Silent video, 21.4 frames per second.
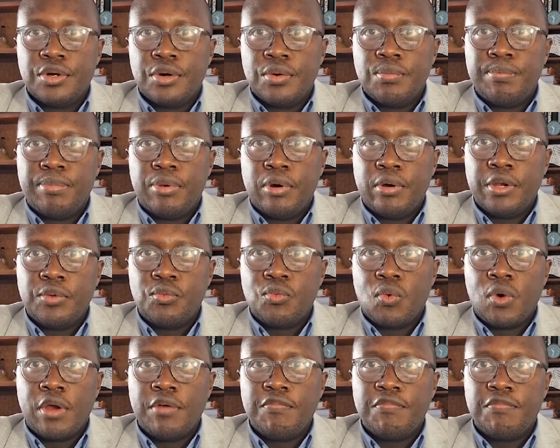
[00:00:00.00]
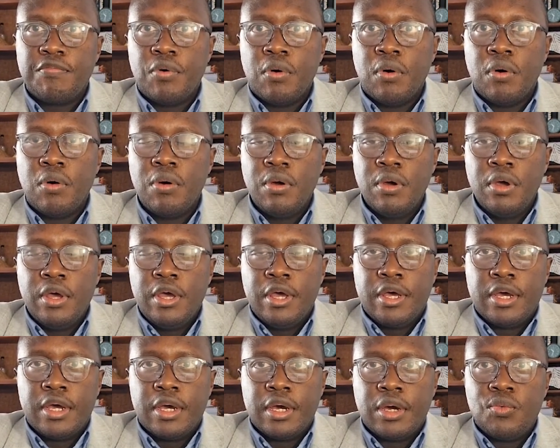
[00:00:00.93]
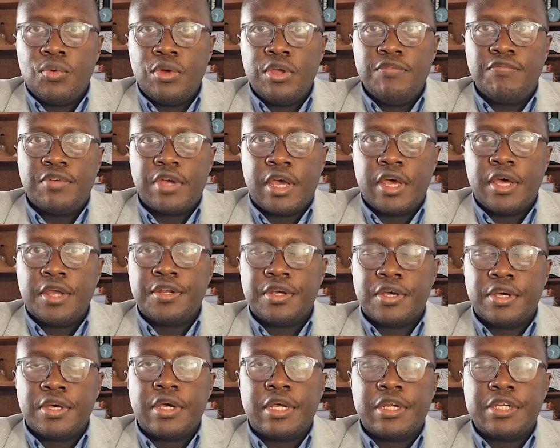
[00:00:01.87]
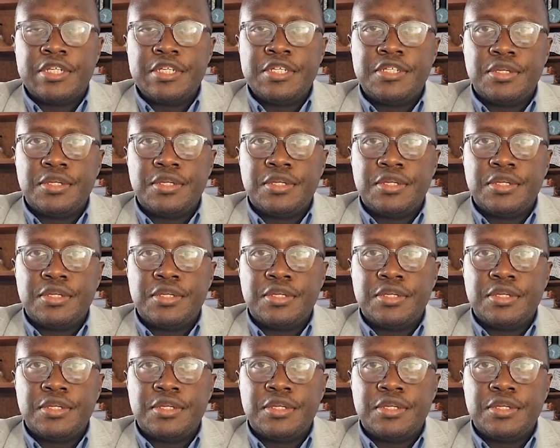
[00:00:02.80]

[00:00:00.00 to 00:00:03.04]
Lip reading: 0.14, we've had a